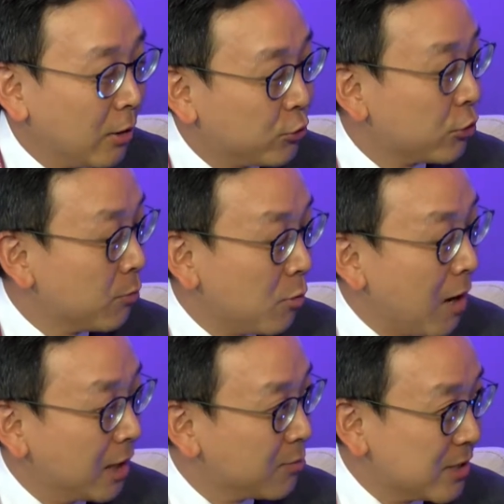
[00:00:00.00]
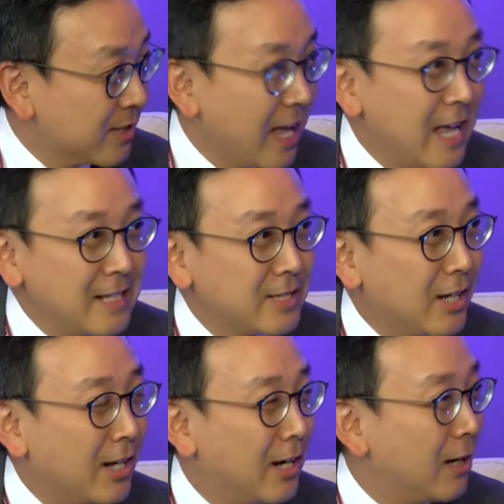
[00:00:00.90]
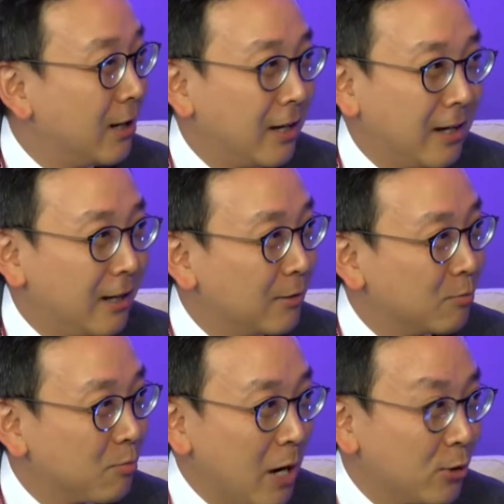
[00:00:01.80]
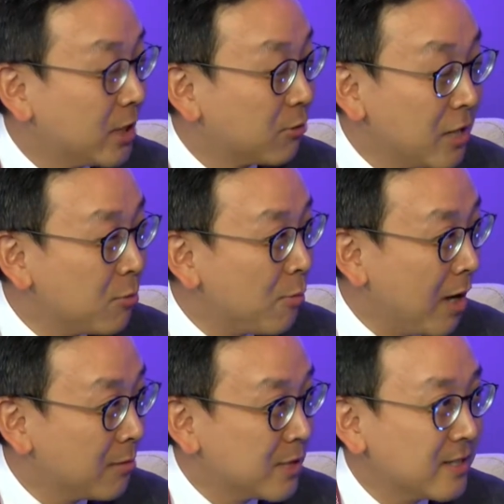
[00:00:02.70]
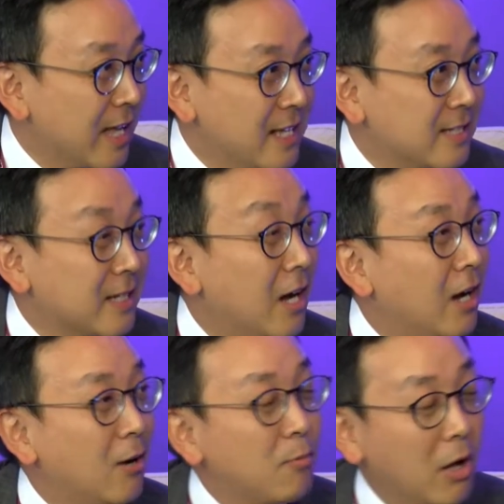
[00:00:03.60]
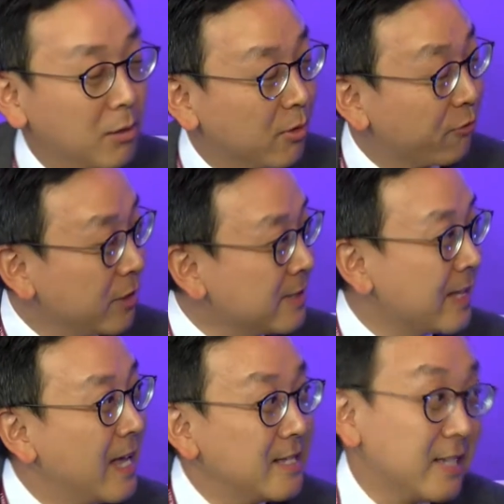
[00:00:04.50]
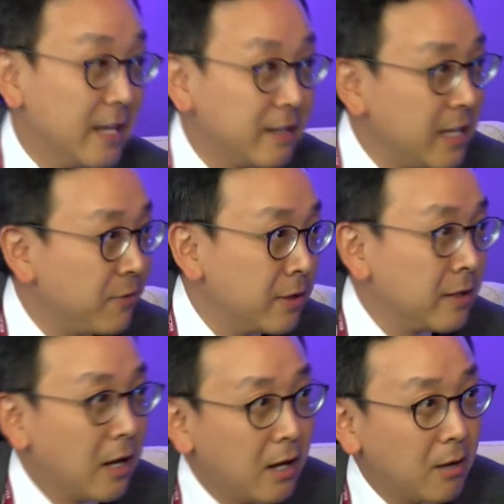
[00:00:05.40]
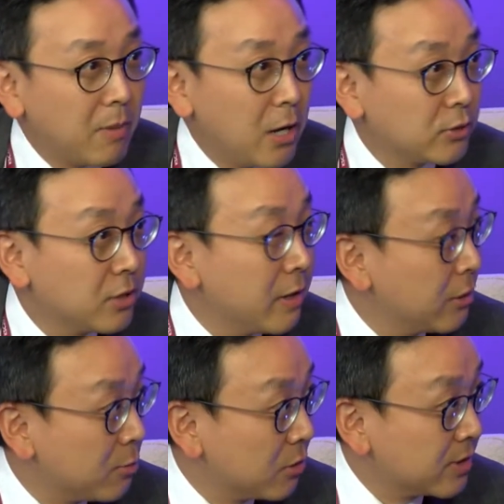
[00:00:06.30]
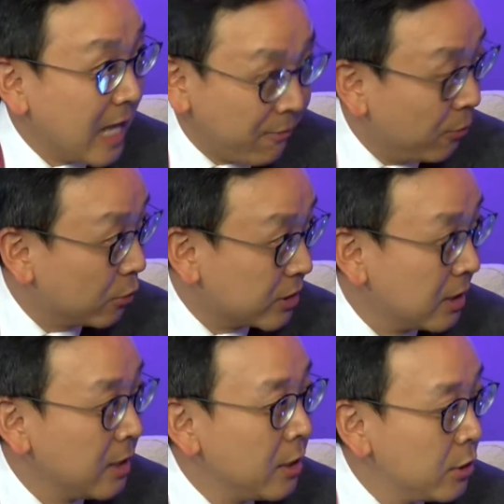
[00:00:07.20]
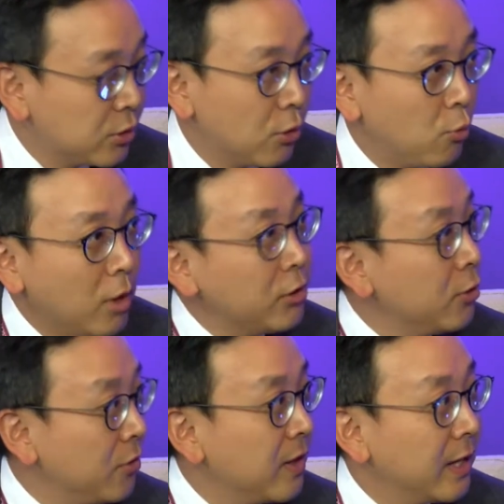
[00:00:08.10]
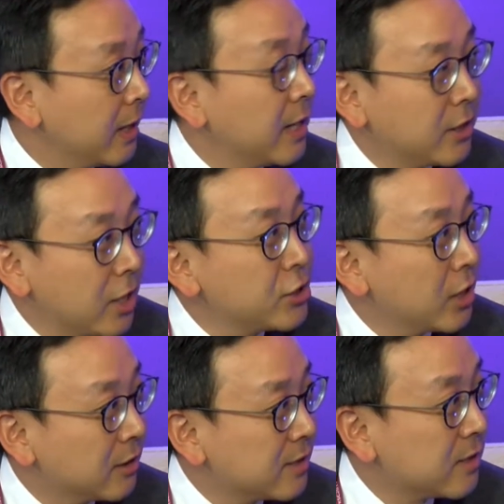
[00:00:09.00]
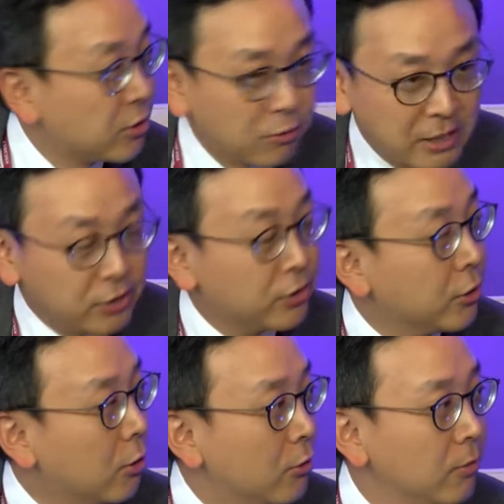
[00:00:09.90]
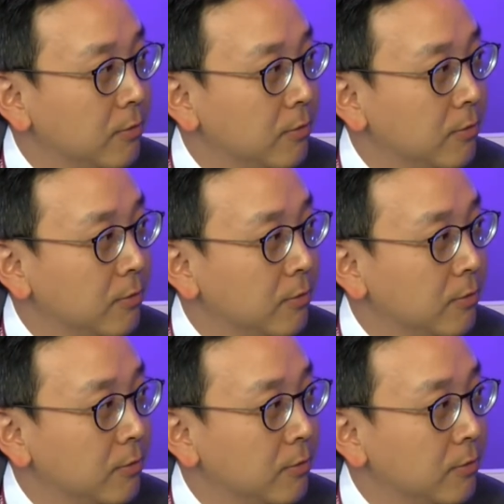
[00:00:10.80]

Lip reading: durable polymer stents, biodegradable polymer stents, polymer-free stents, and even biodegradable scaffolds. So what do you think, in a nutshell, is the direction to go?